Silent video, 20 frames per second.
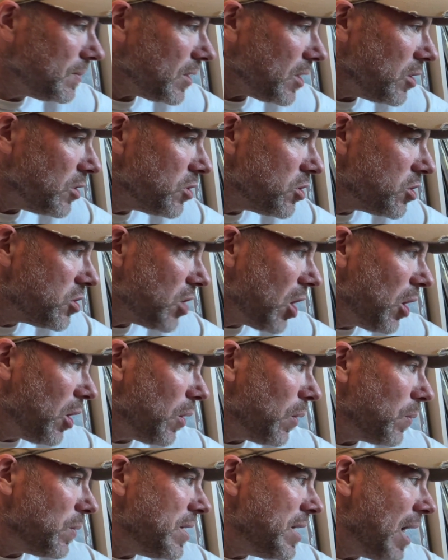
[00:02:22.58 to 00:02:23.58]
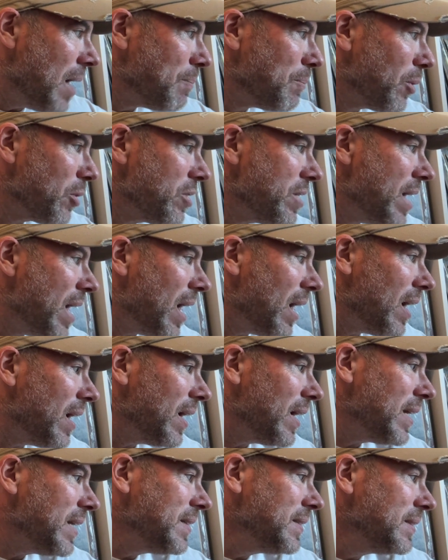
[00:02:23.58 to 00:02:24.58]
So number
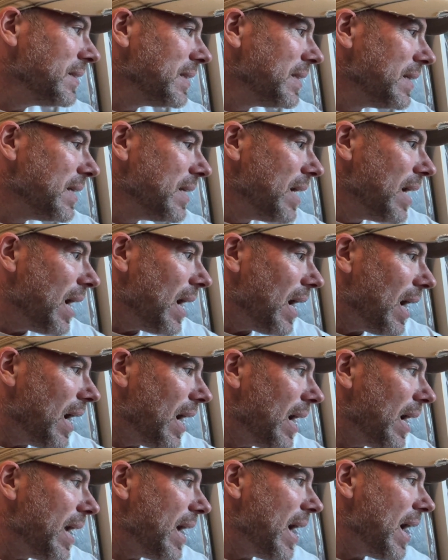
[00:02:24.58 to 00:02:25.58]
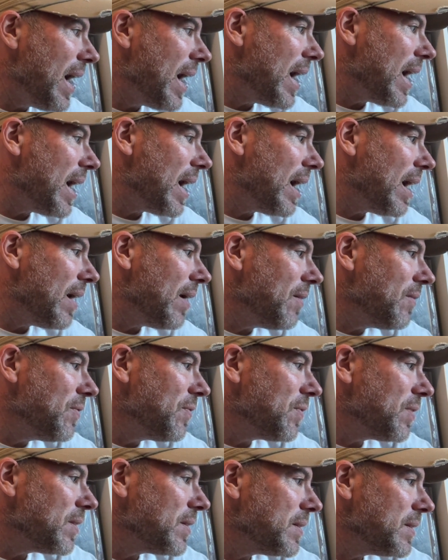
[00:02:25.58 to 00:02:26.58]
9. I
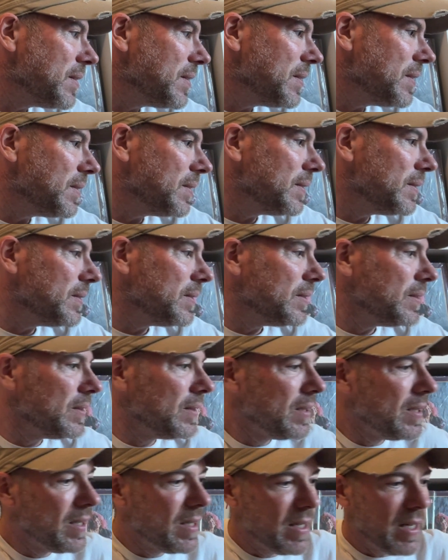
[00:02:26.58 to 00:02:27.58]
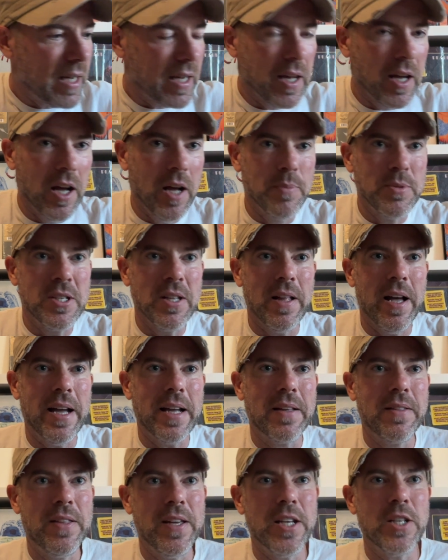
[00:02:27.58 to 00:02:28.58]
have, it comes like
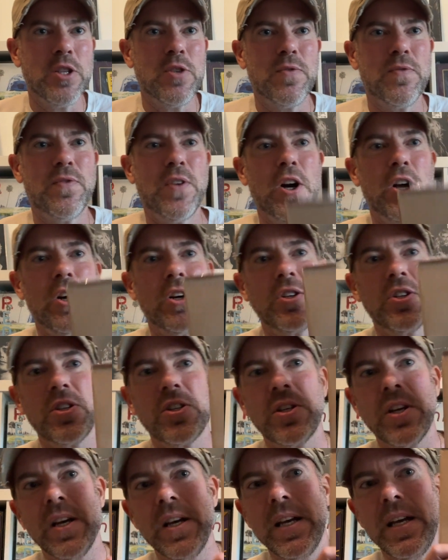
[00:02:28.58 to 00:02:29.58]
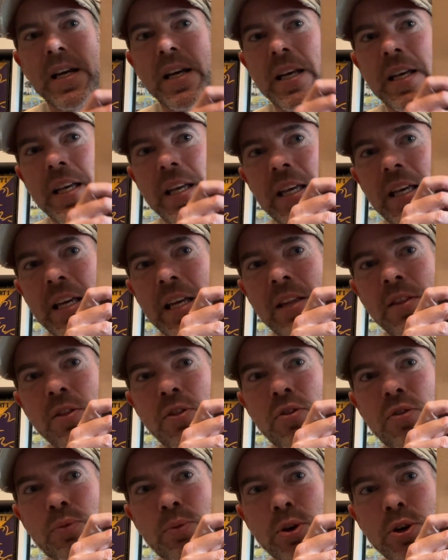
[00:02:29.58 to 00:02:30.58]
this first, In
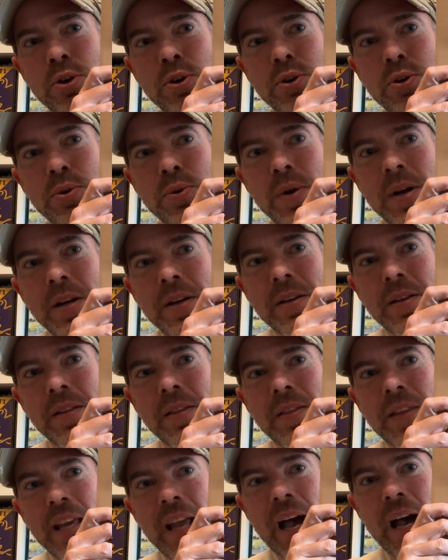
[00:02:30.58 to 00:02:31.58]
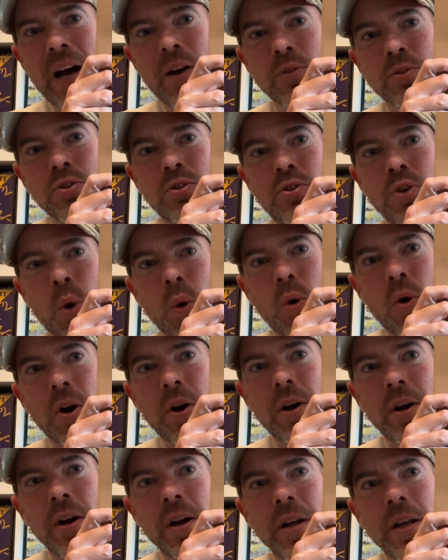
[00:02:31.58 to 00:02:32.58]
Through the
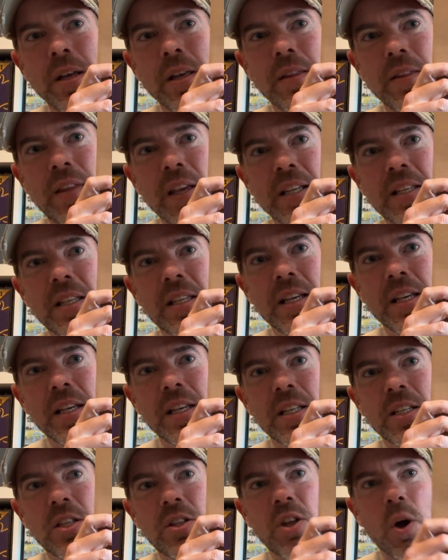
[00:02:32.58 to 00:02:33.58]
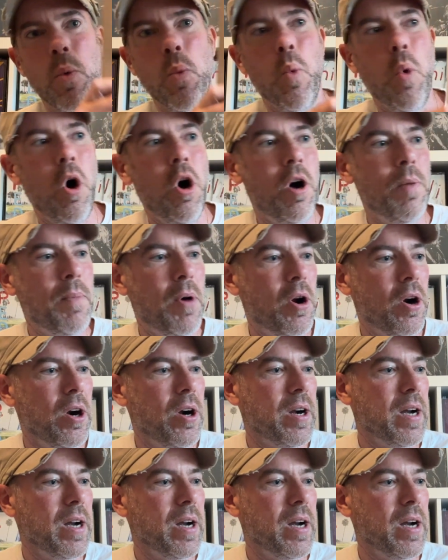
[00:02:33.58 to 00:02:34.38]
Outdoor. This is the Walmart